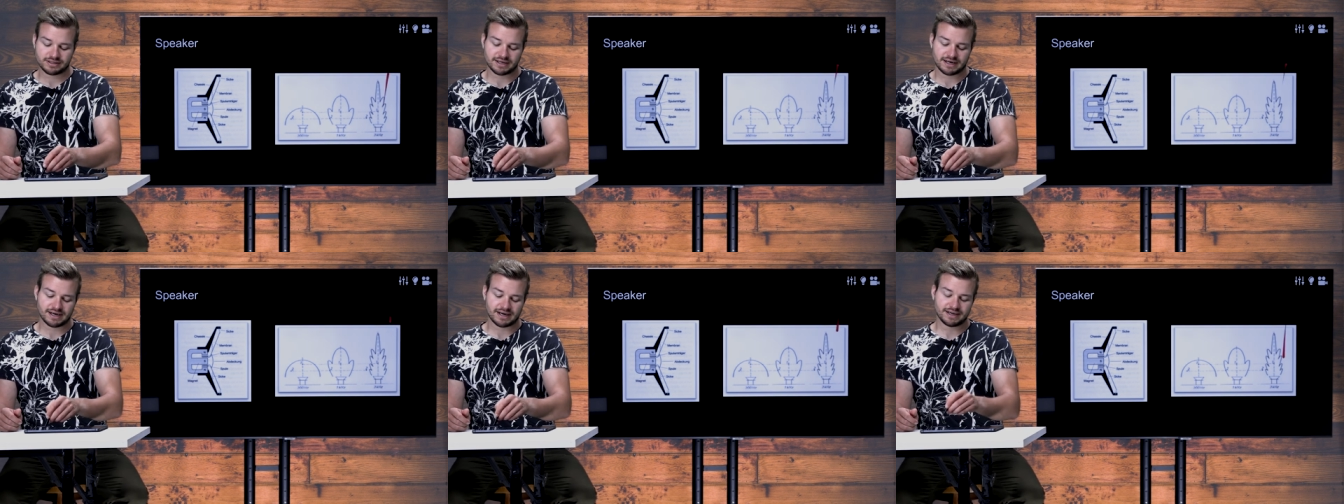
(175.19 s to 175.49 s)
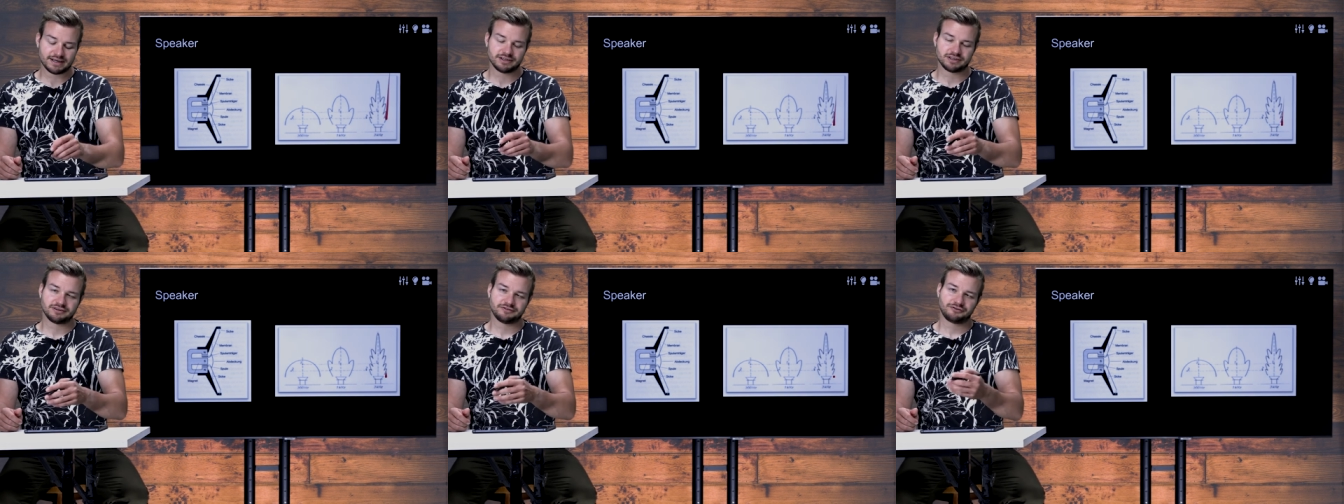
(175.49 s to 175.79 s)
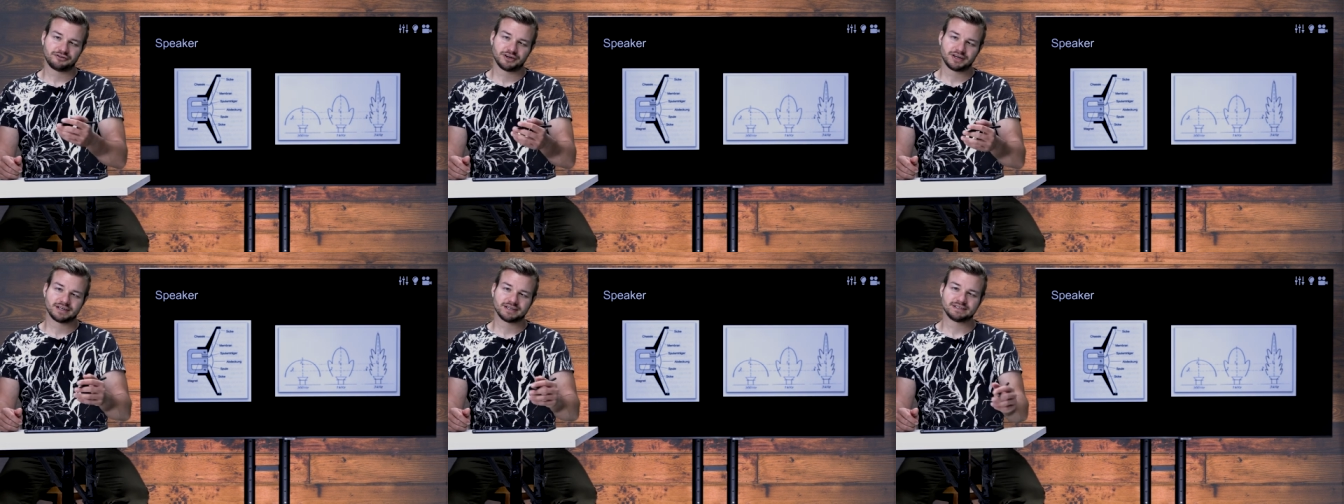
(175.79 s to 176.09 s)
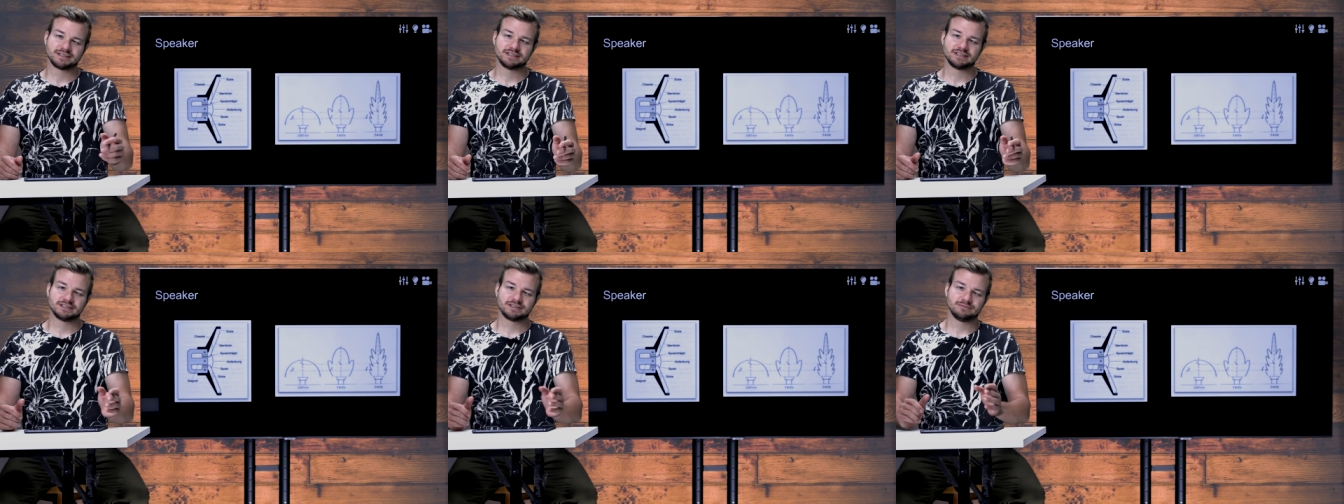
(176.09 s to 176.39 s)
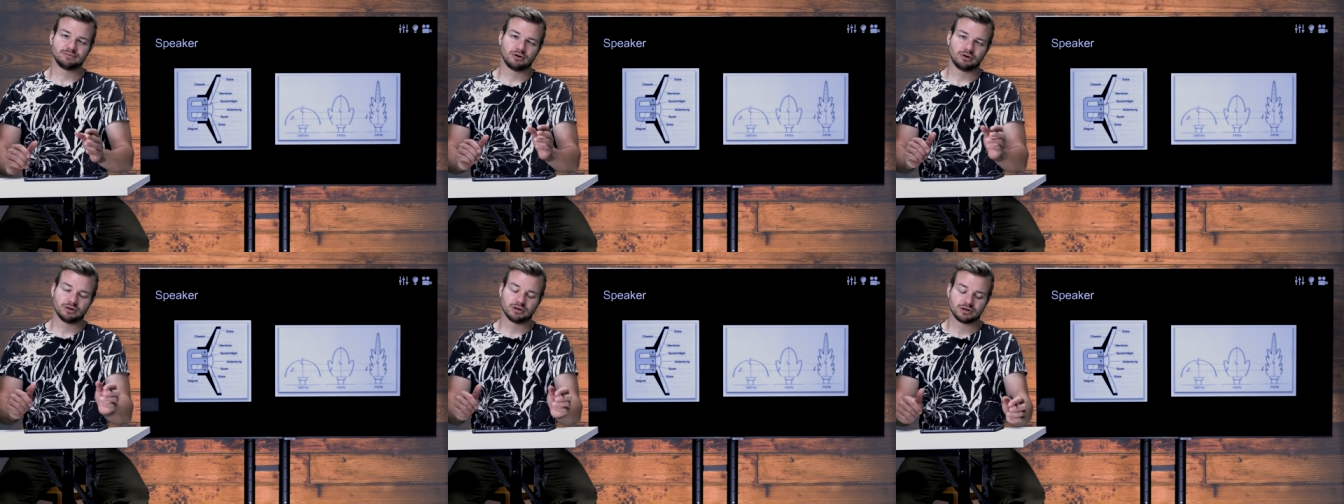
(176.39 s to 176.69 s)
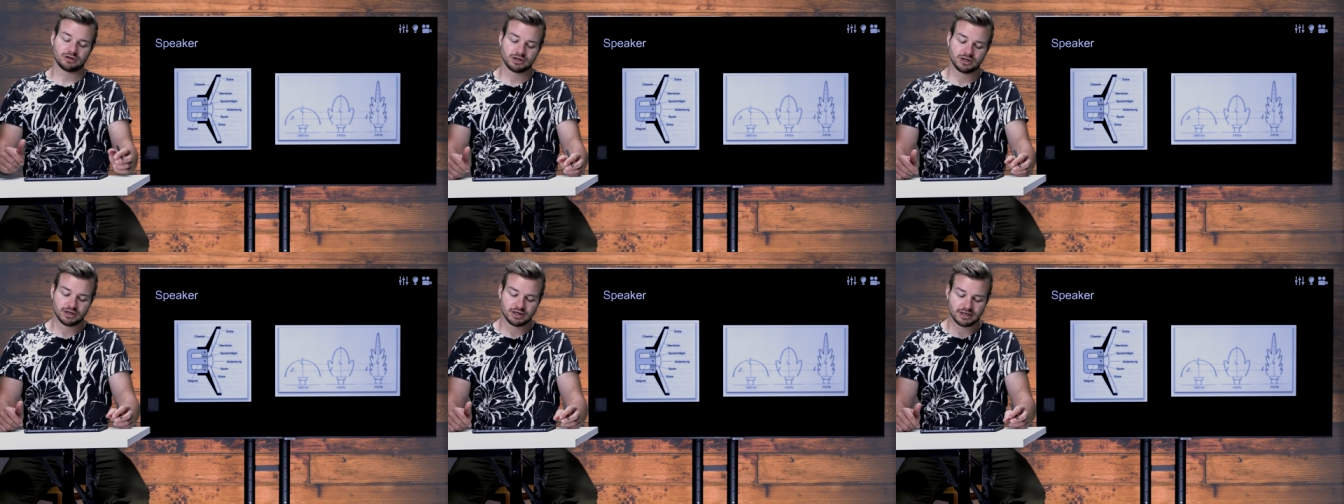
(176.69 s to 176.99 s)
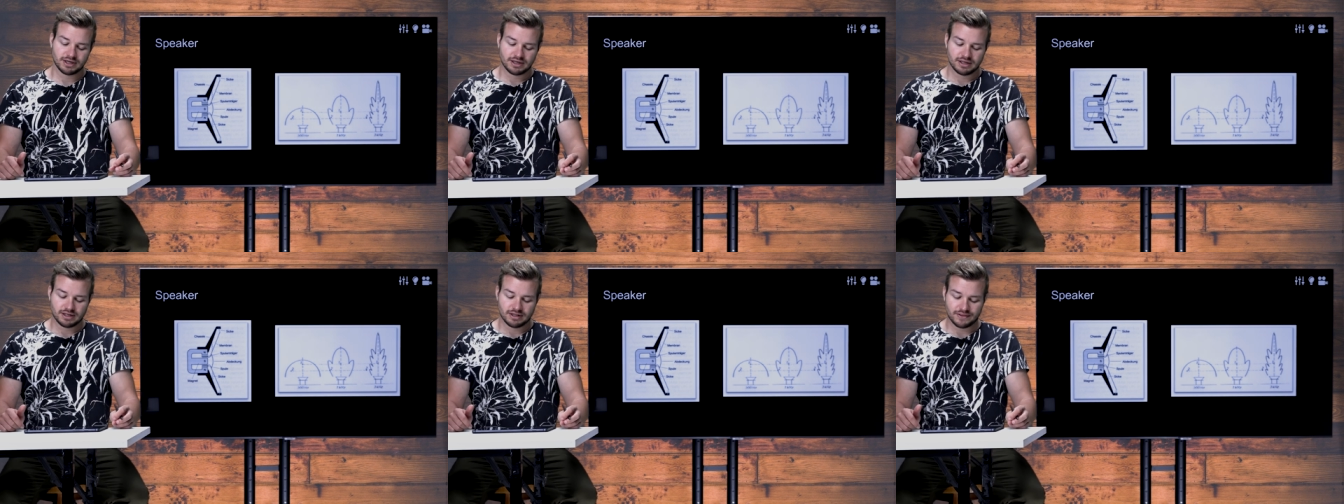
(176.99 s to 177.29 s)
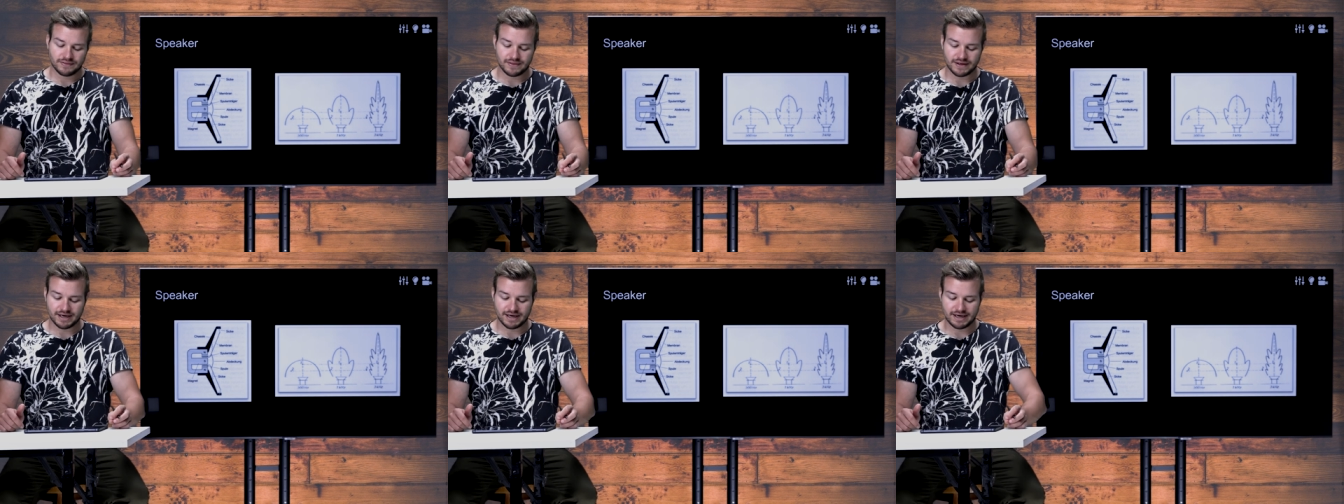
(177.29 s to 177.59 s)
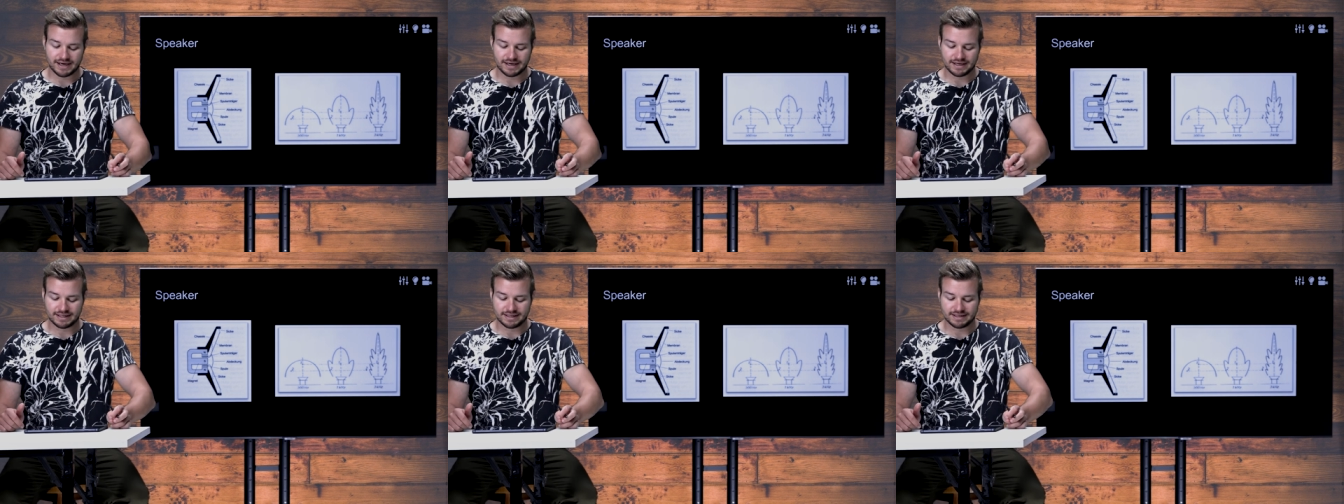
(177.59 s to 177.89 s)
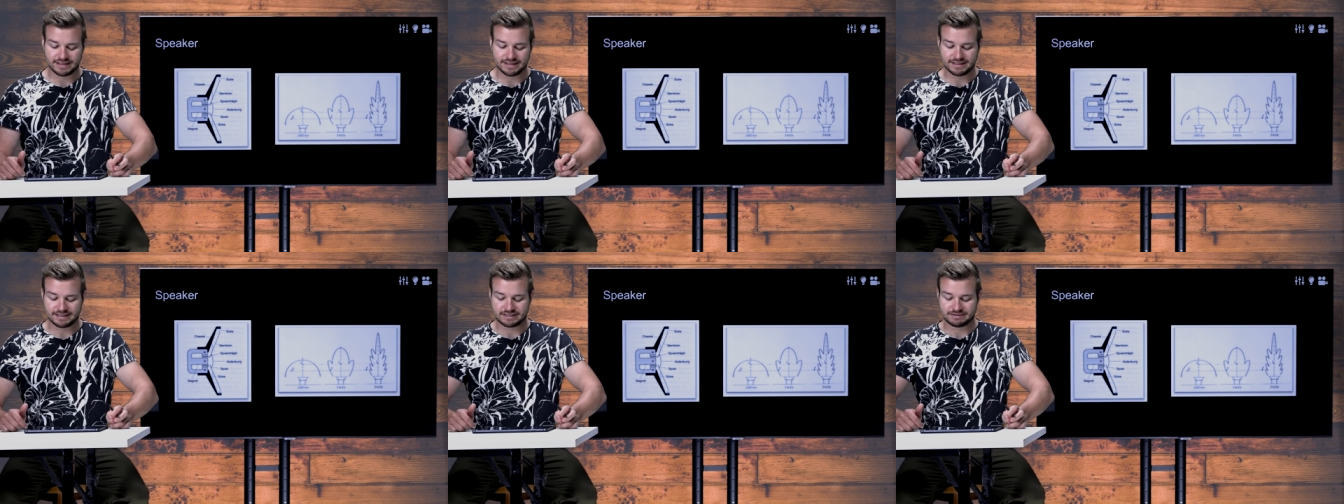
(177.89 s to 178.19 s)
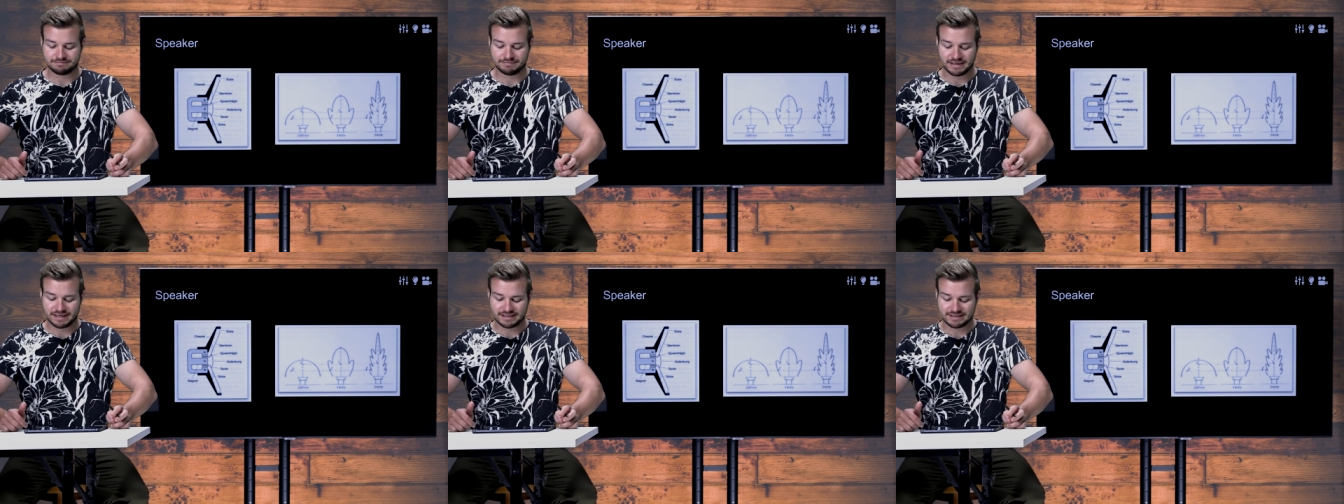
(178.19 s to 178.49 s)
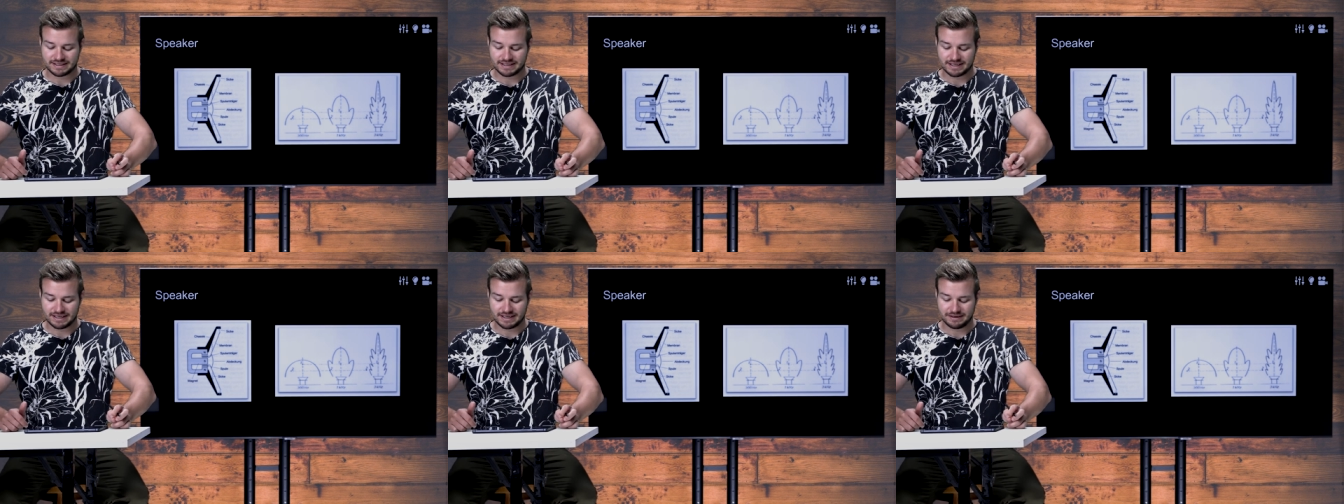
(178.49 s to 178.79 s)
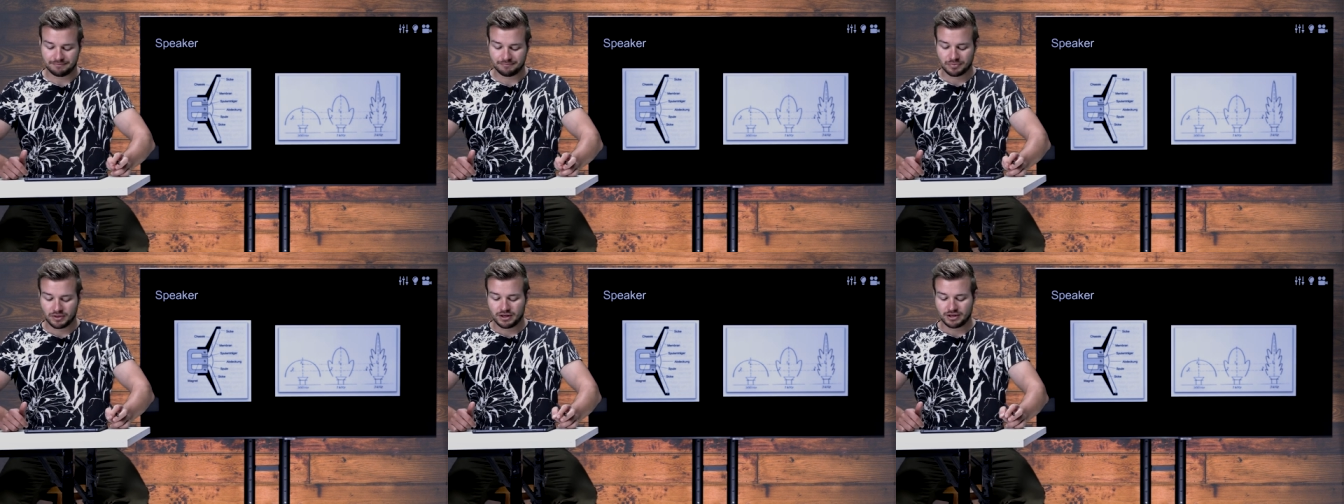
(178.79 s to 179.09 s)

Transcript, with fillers: The higher the frequency, the smaller the angle is basically.